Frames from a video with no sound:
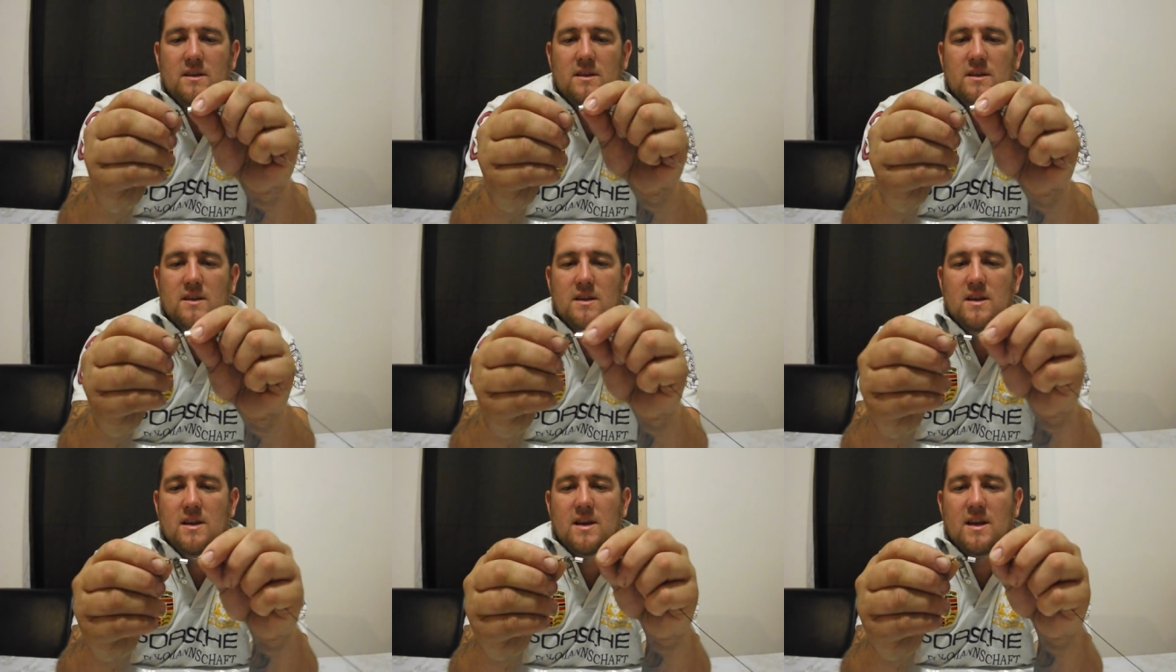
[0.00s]

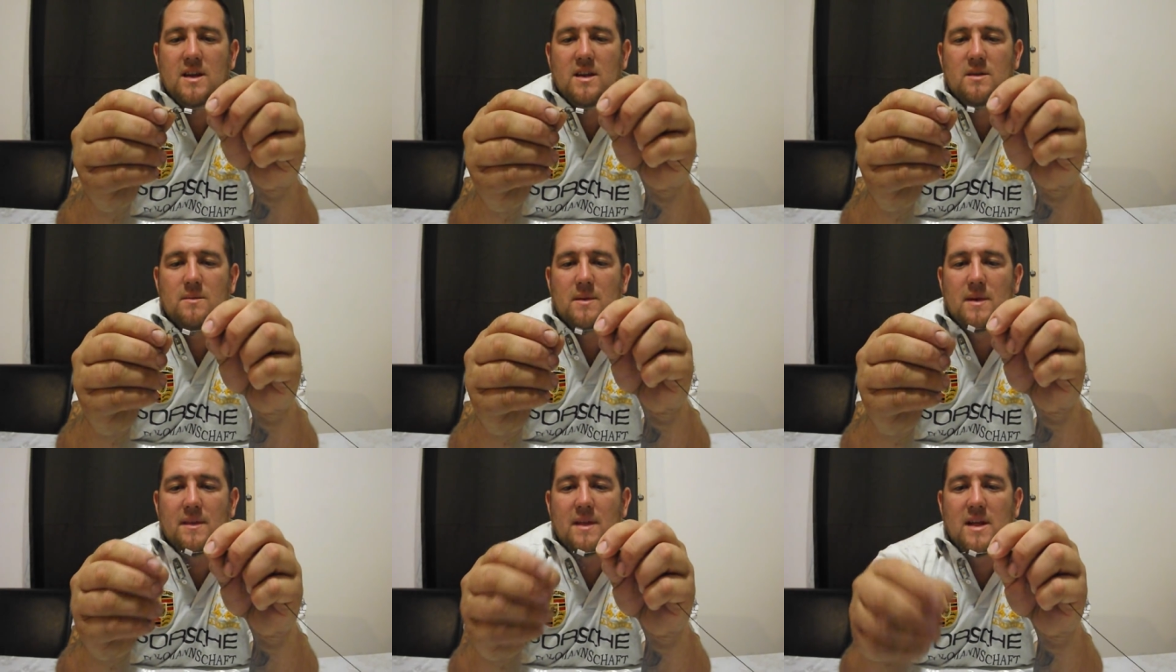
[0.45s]
till you get
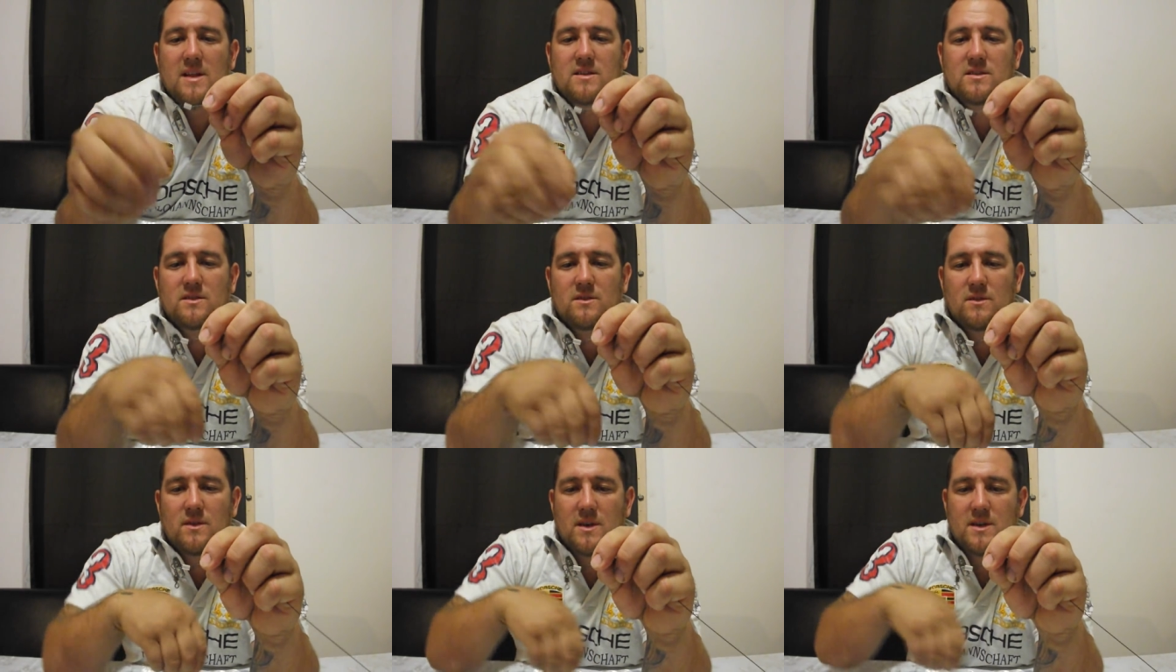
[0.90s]
to about that
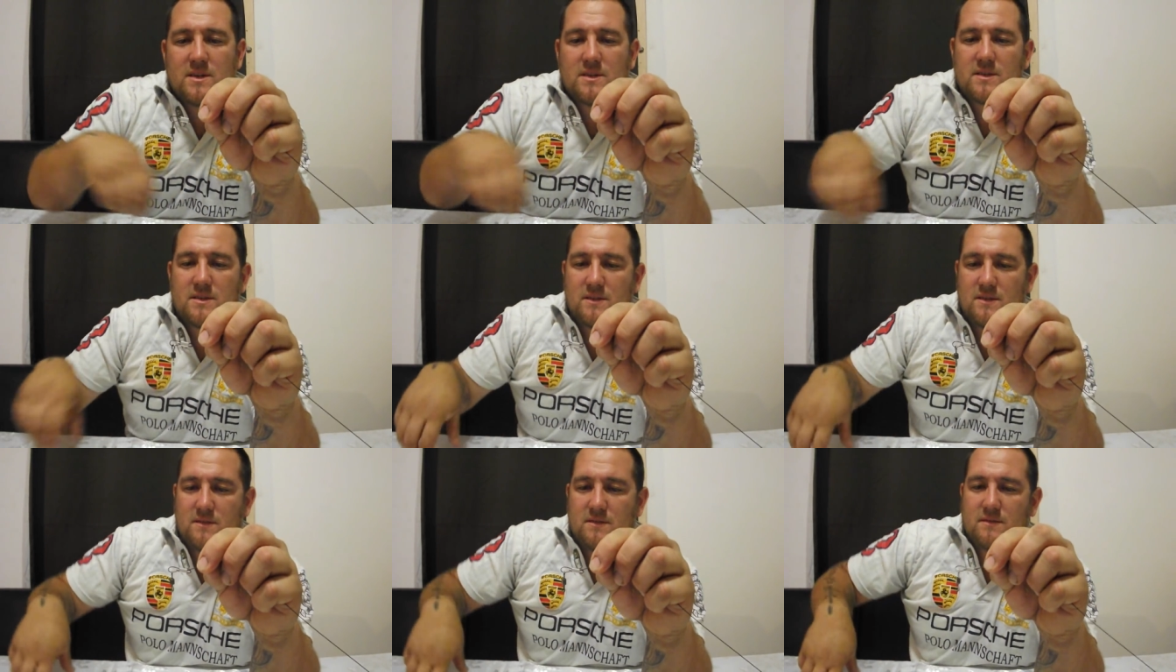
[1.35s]

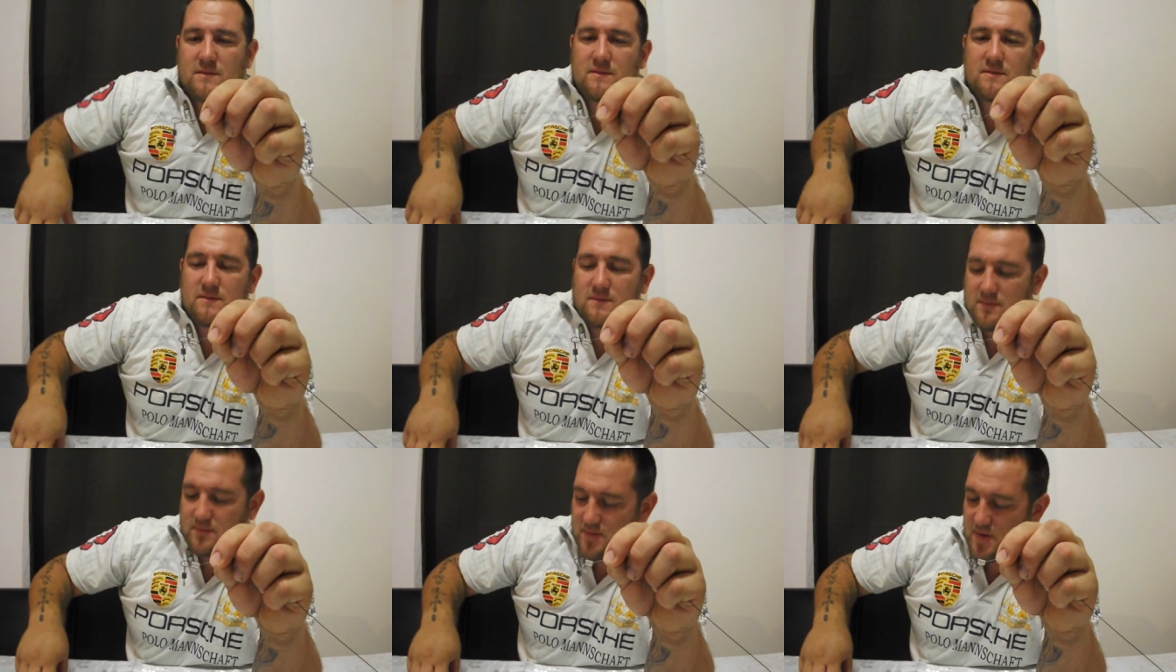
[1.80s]
size.
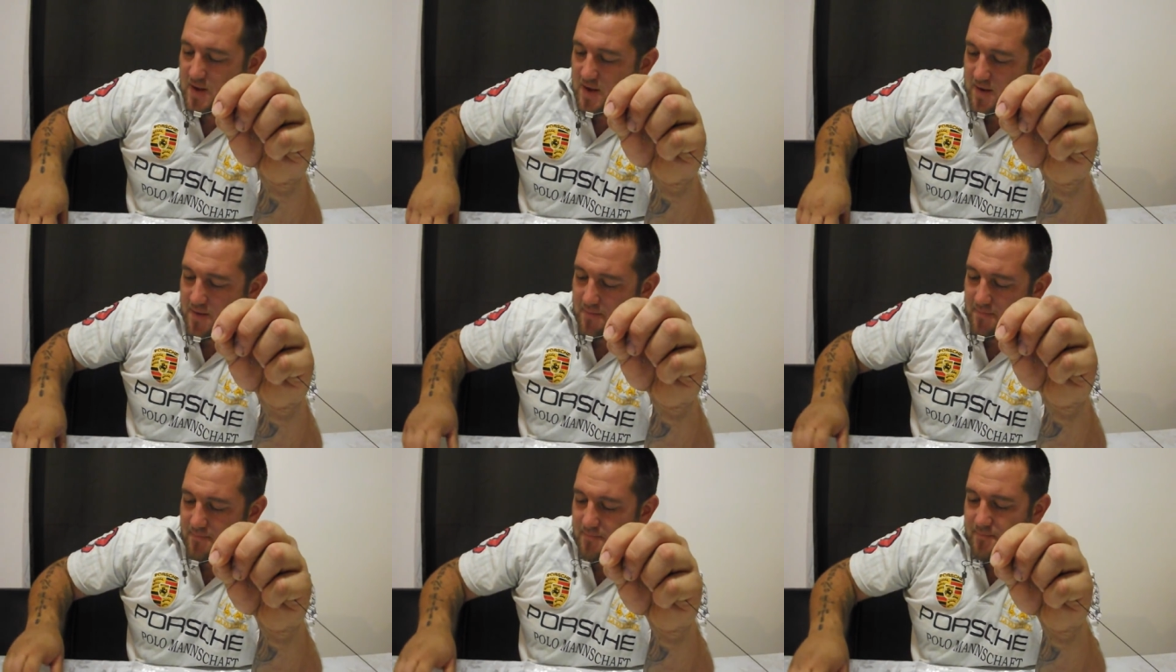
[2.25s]

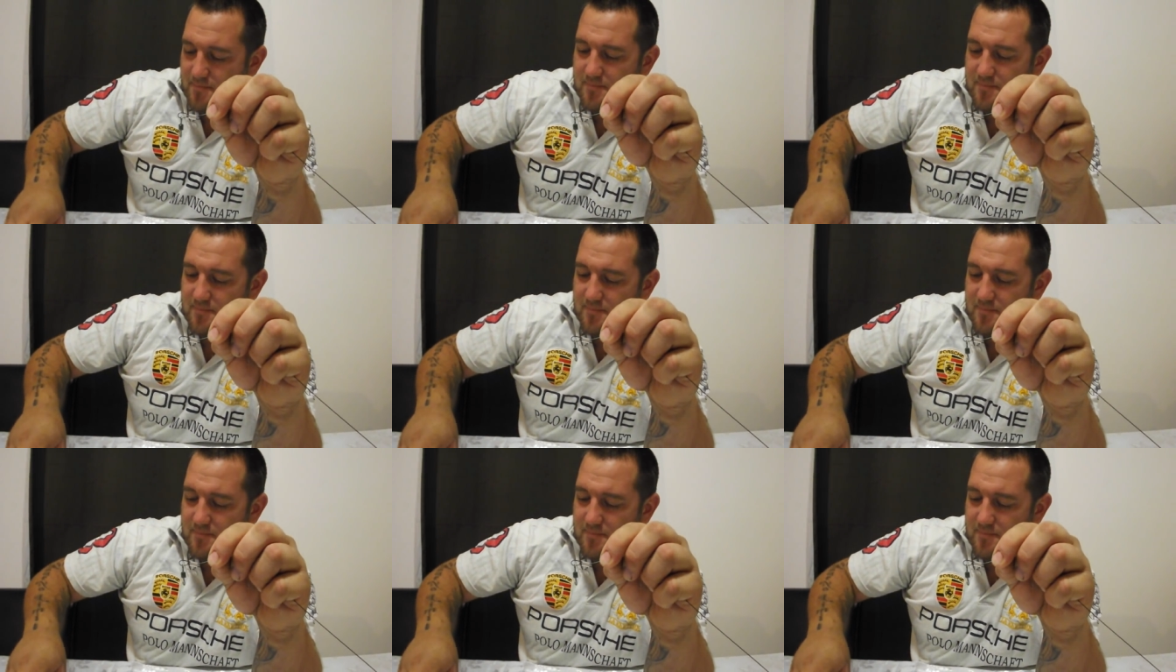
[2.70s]
Now,